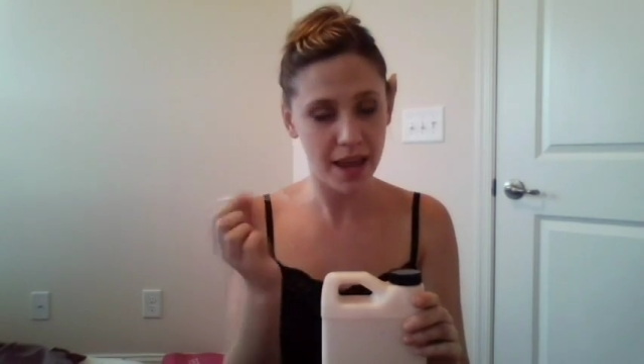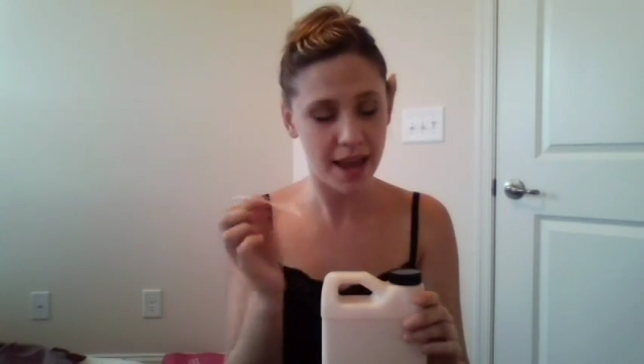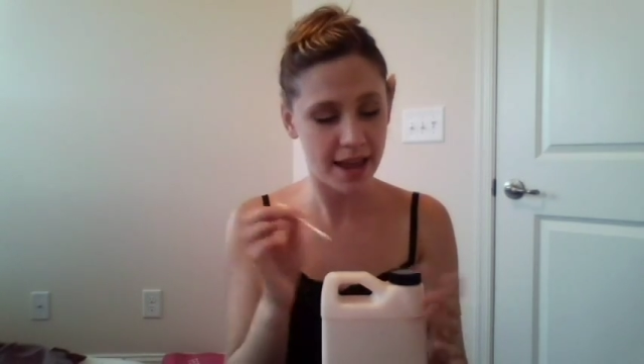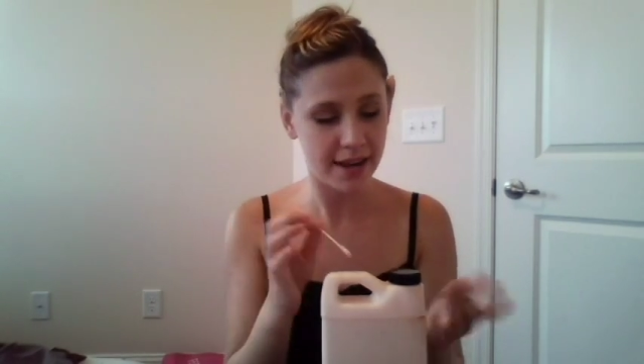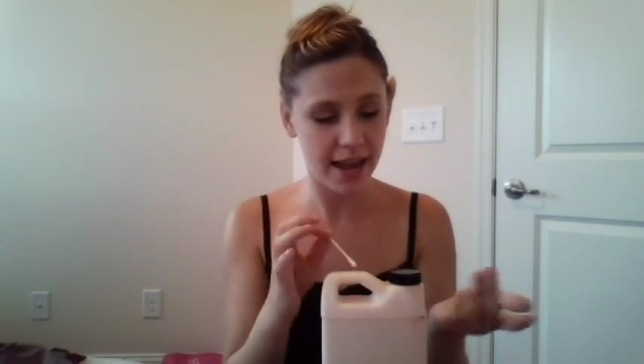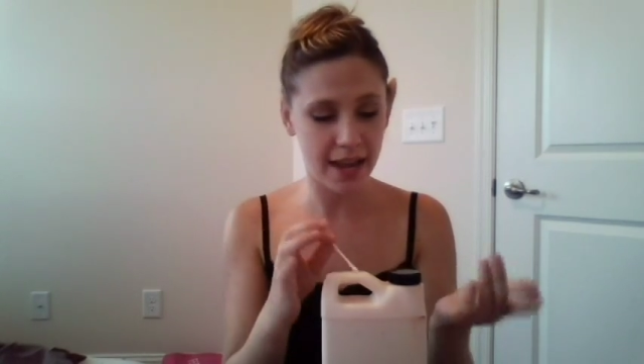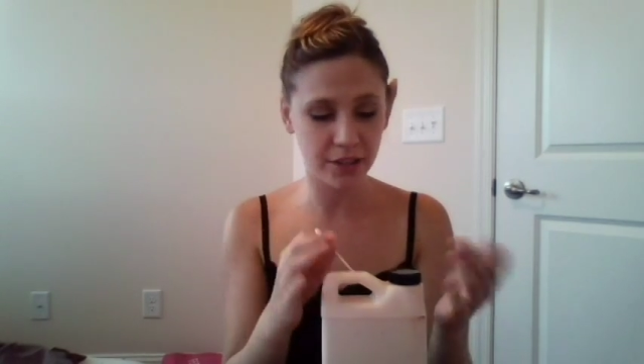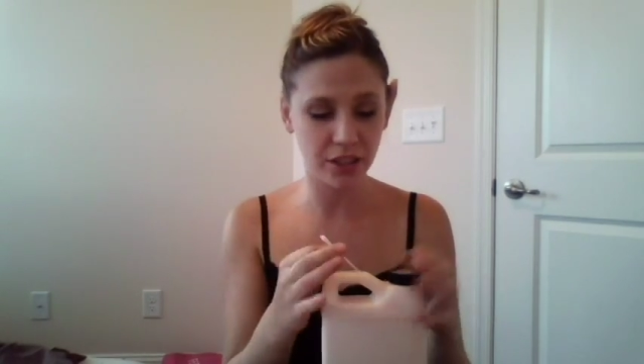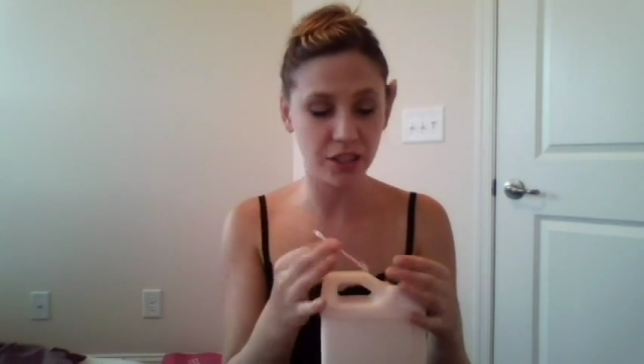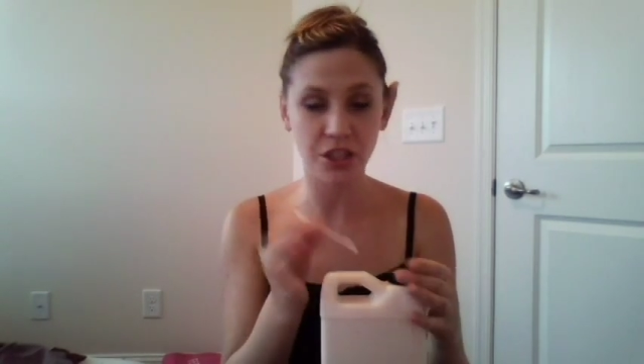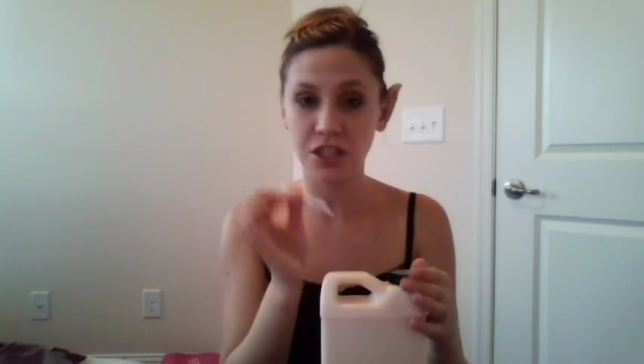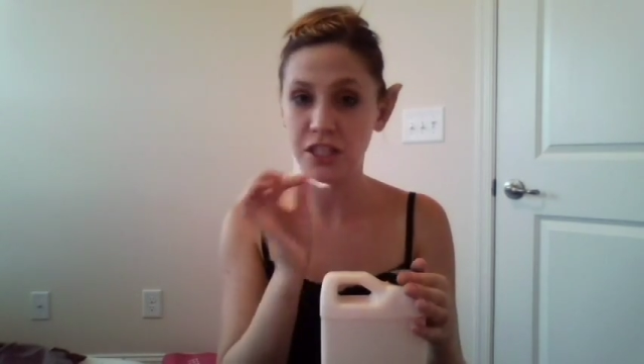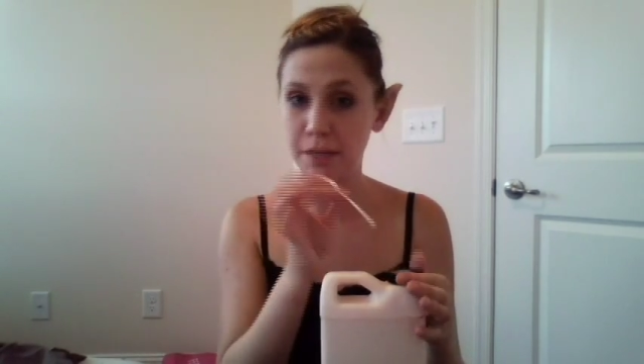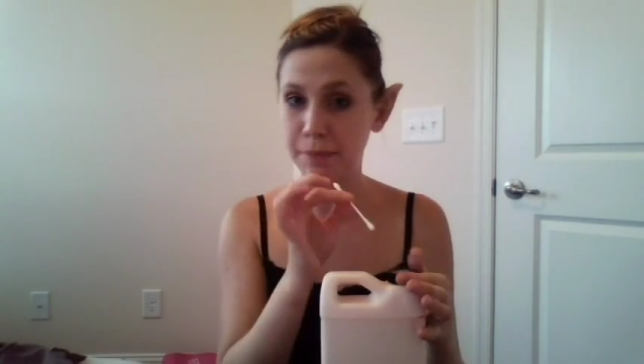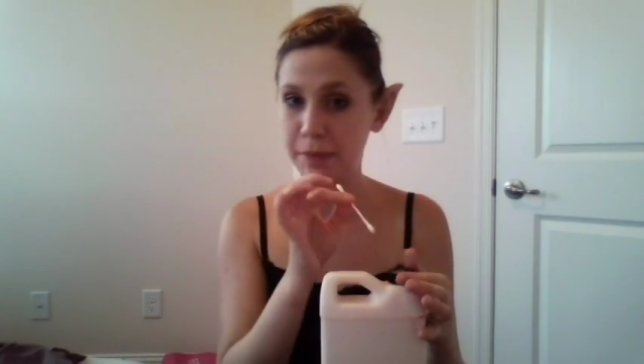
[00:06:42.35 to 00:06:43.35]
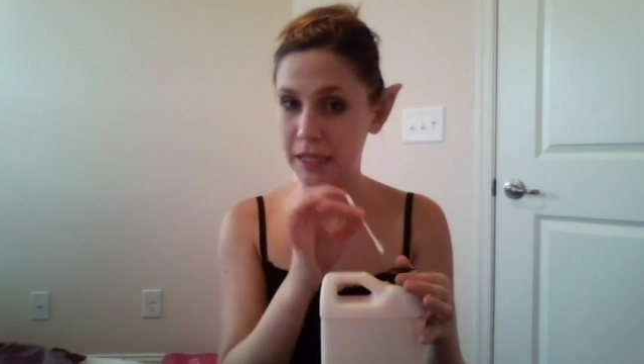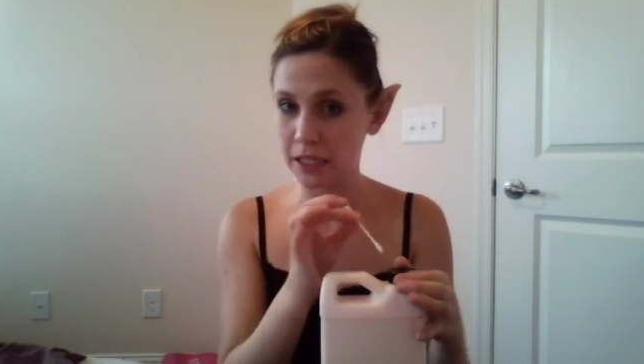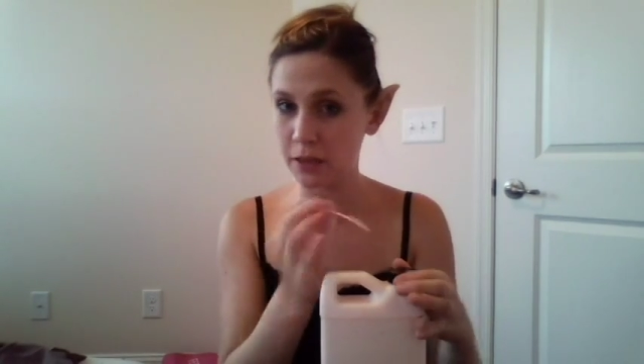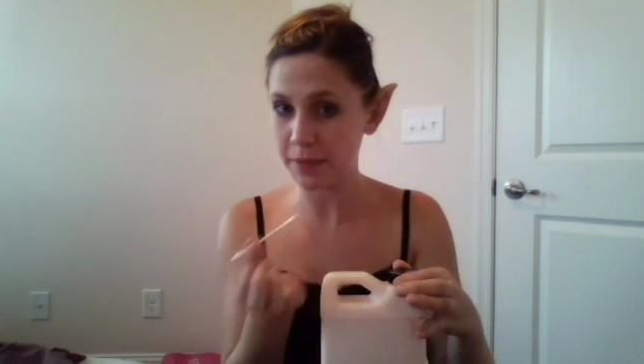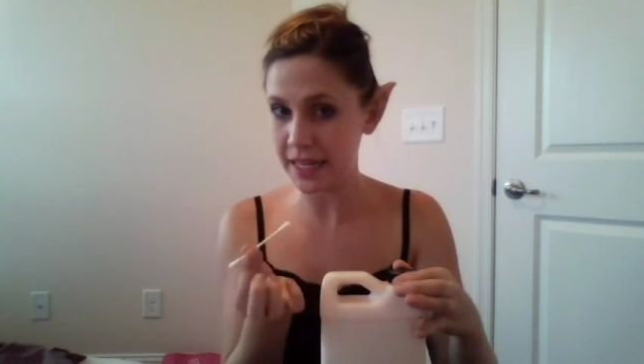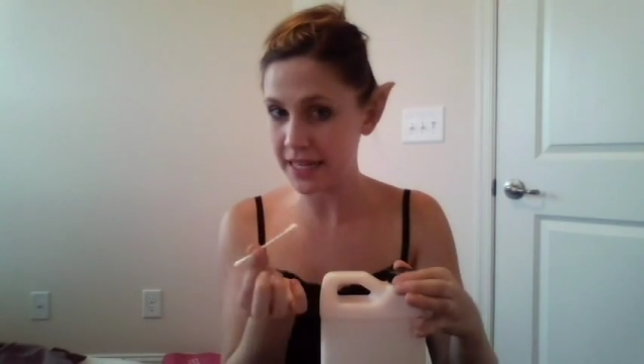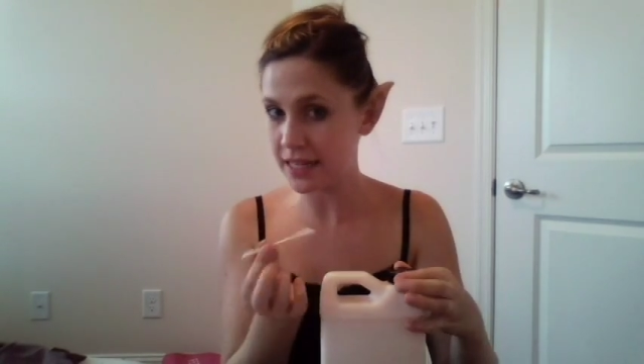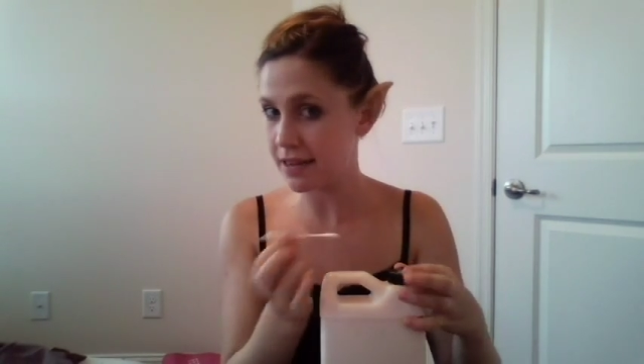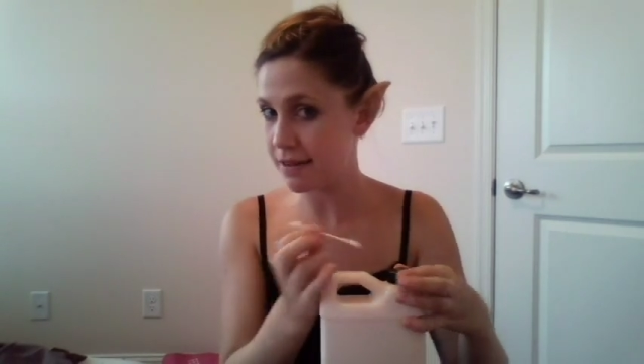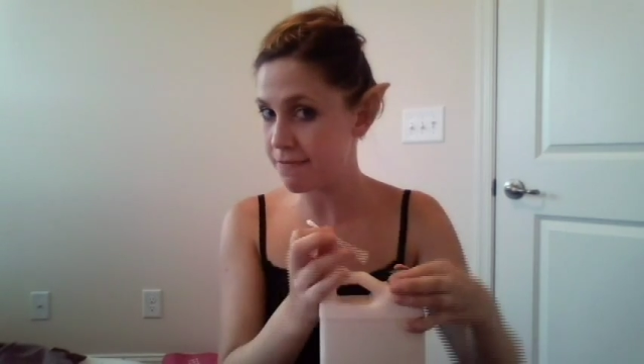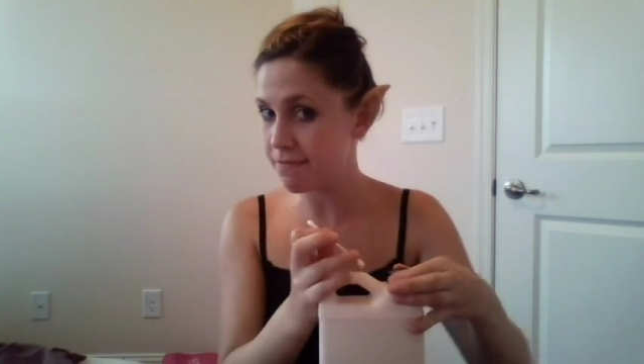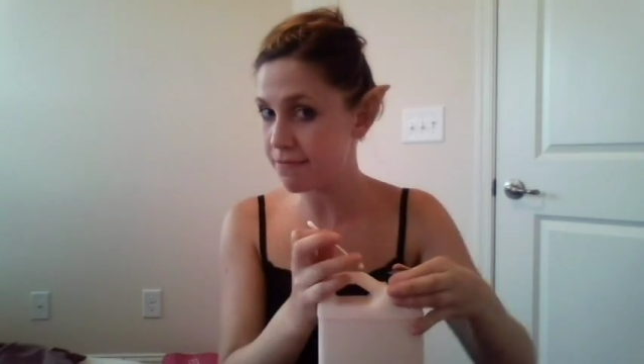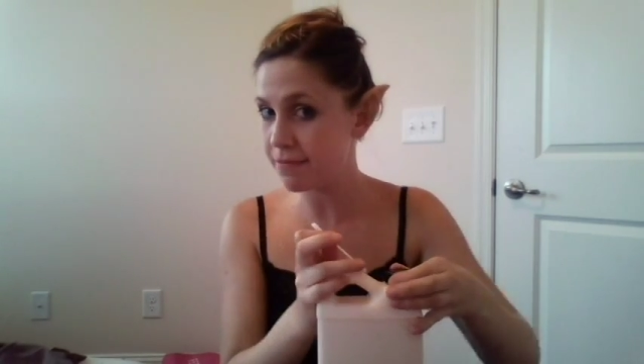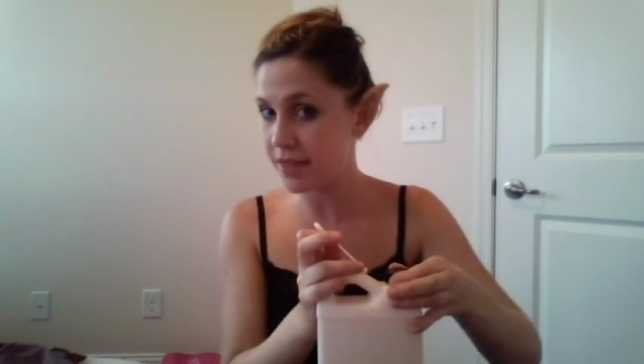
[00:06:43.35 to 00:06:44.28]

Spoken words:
and actually just dip a little bit in